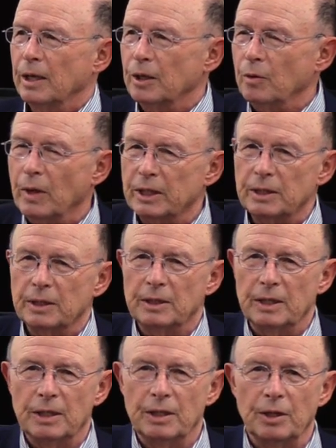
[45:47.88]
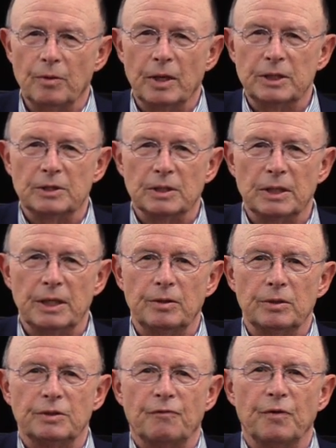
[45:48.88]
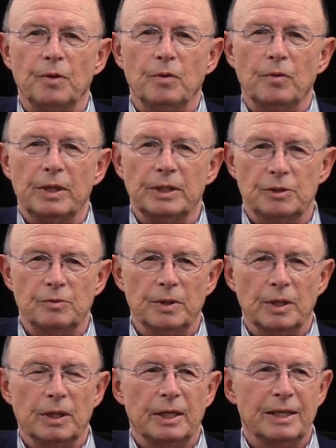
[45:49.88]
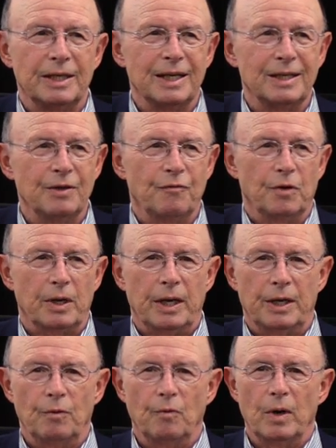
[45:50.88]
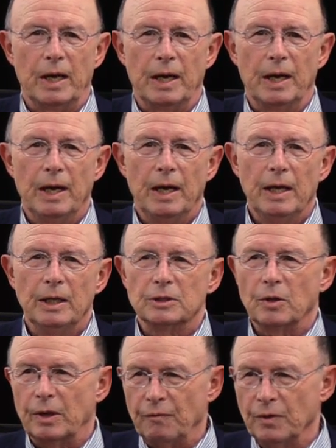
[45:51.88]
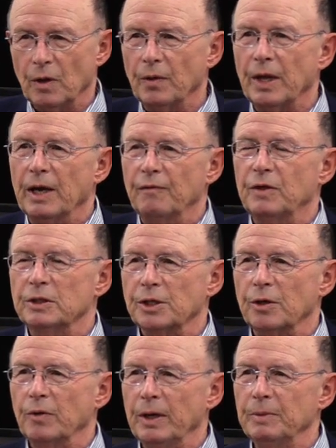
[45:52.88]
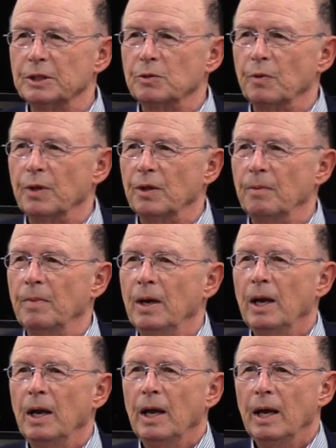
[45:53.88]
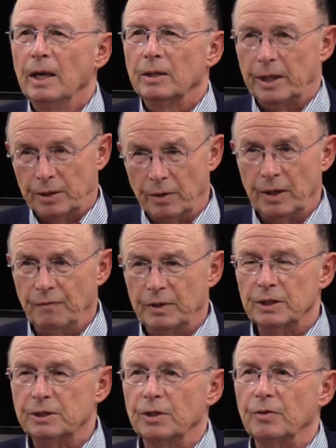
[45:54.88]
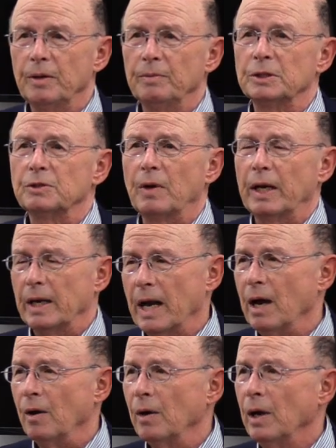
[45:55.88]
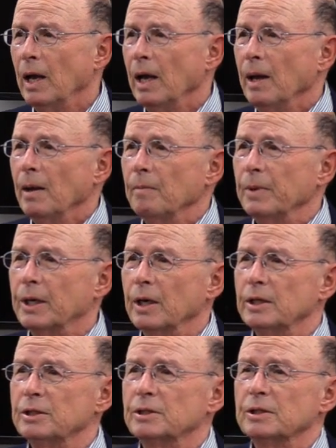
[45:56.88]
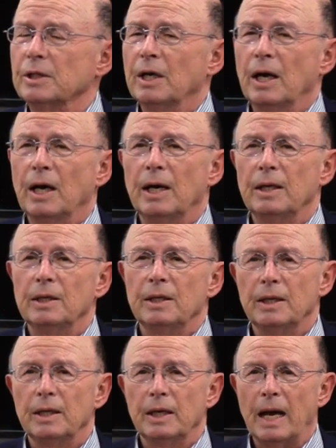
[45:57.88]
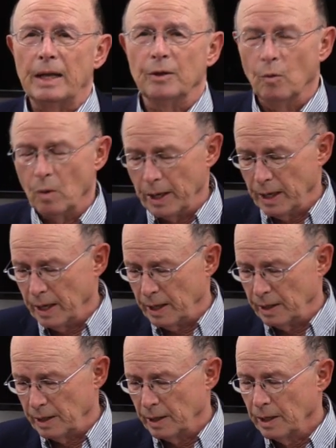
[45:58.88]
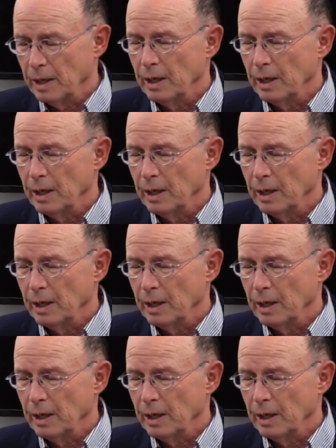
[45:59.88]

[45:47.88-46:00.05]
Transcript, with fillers: US, the U.S. leaders view Israel in a different kind of way. So even though they have disagreements with them, like they're having disagreements right now, because uh, on the one hand,